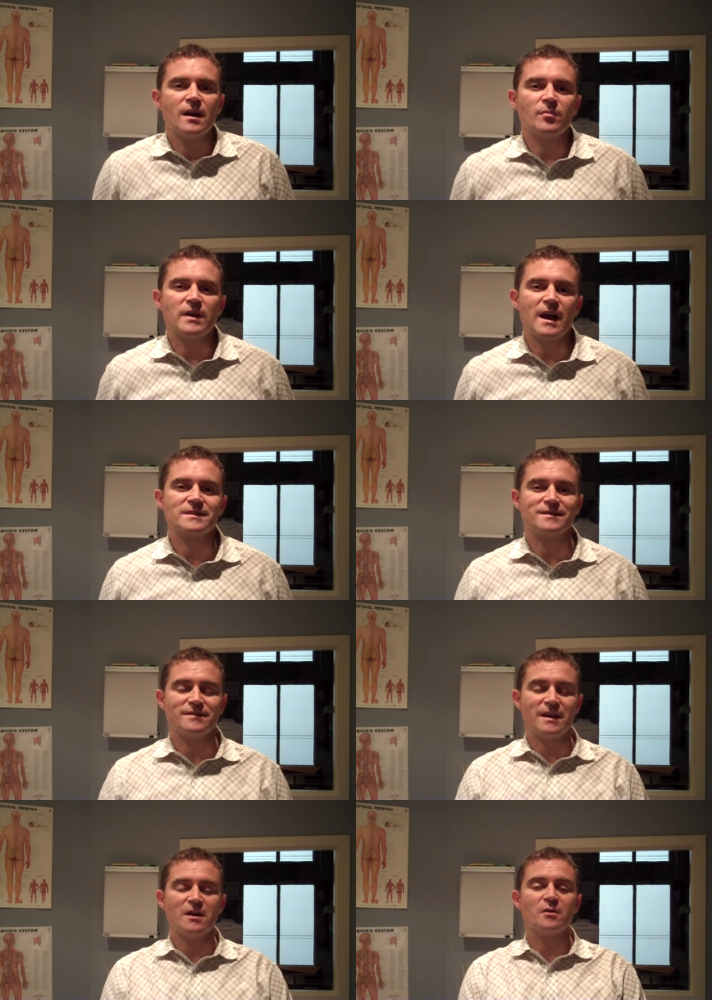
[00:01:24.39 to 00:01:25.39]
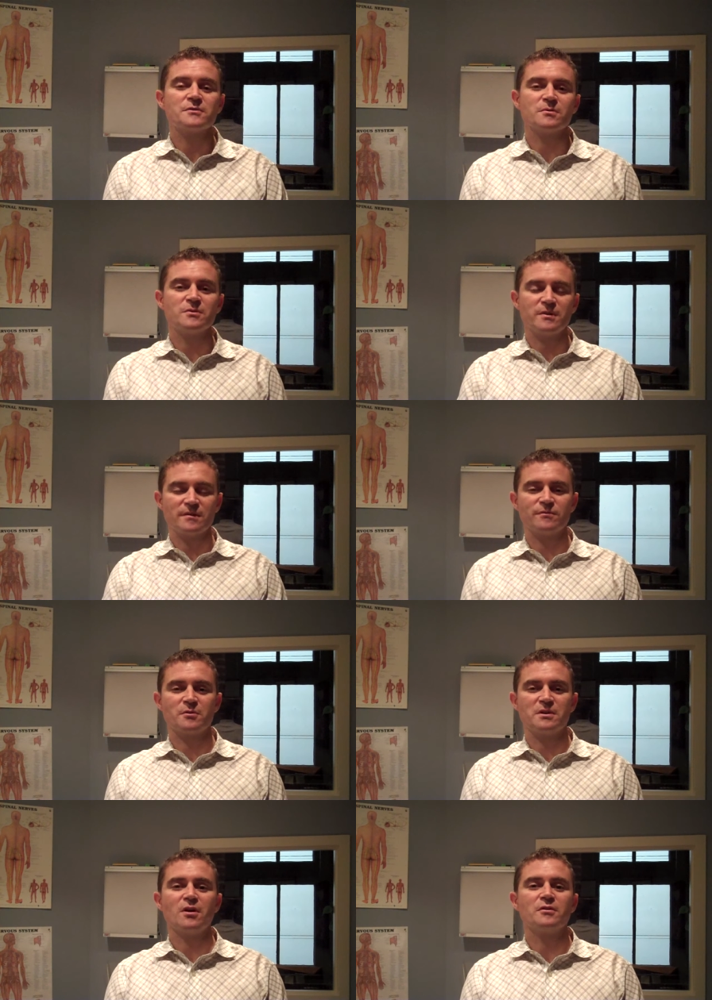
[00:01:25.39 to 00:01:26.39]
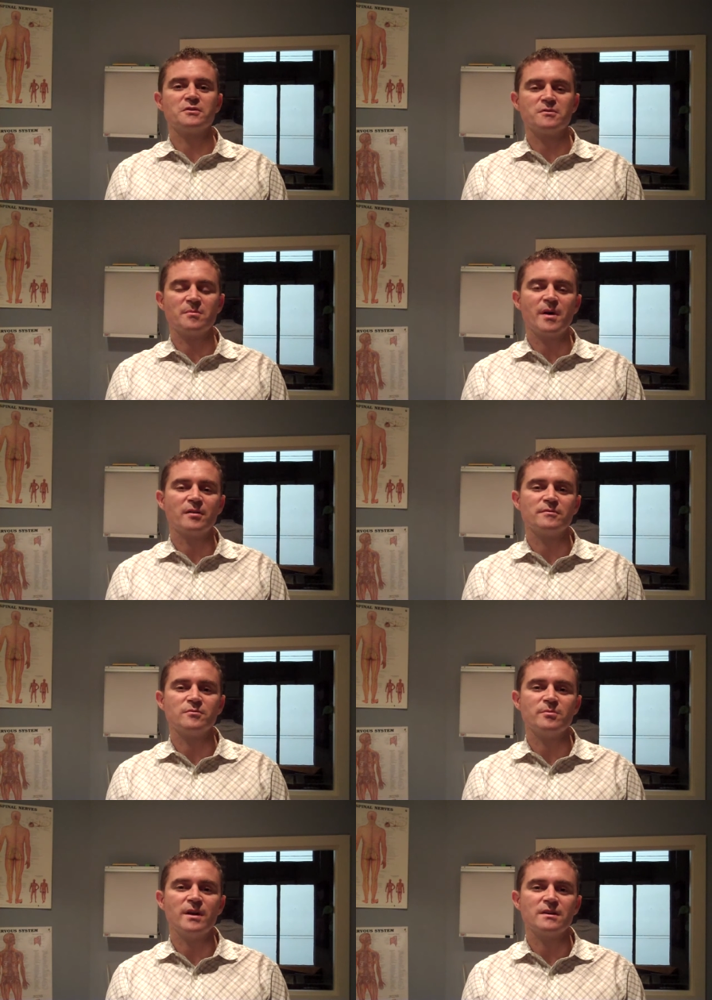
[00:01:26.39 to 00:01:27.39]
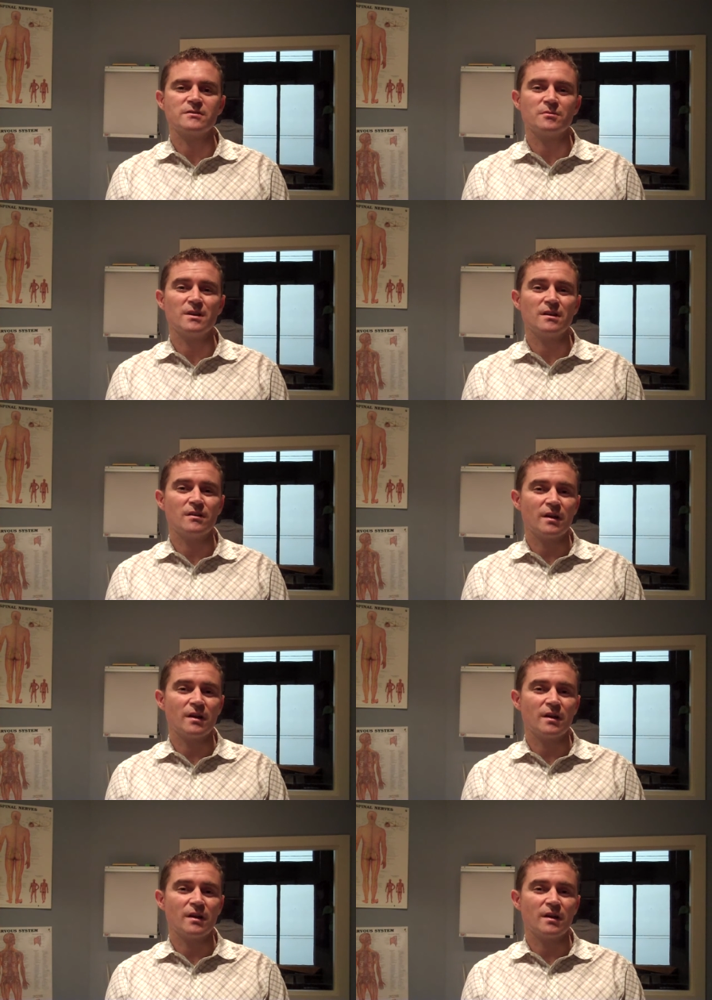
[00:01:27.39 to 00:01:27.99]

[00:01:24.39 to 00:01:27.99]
and we ask that they also donate $40 to the Ballard Food Bank. So